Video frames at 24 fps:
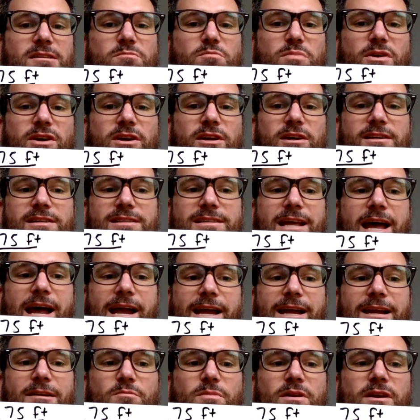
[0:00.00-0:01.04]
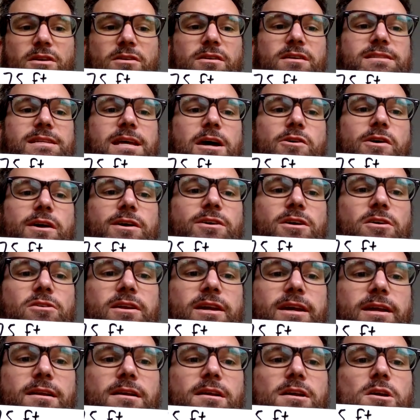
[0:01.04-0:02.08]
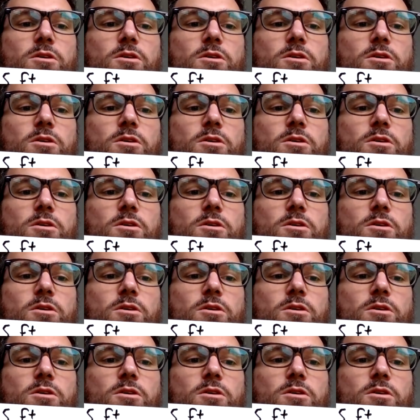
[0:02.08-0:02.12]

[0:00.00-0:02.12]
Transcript: per second. But notice how I wrote it.